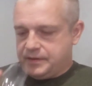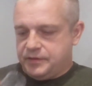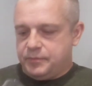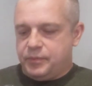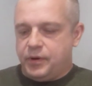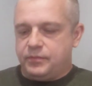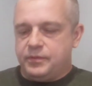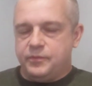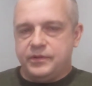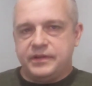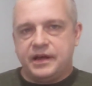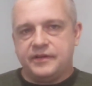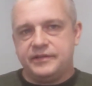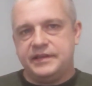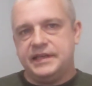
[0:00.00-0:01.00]
The problem
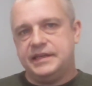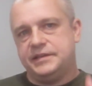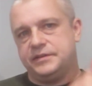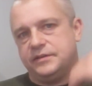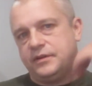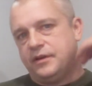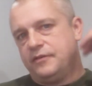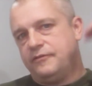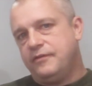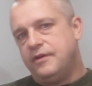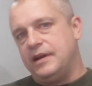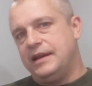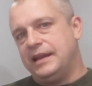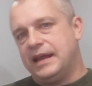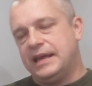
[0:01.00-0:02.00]
with having these that are
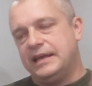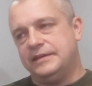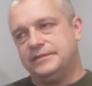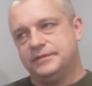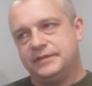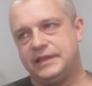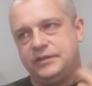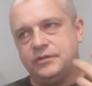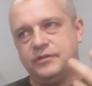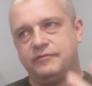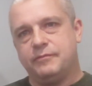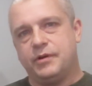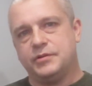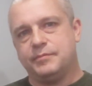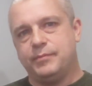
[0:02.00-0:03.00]
very light, they don't have
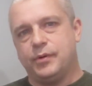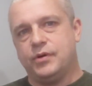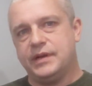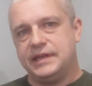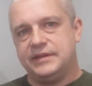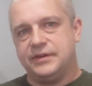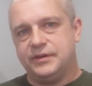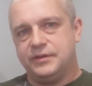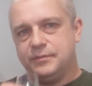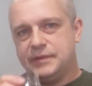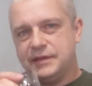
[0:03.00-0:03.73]
much body to them.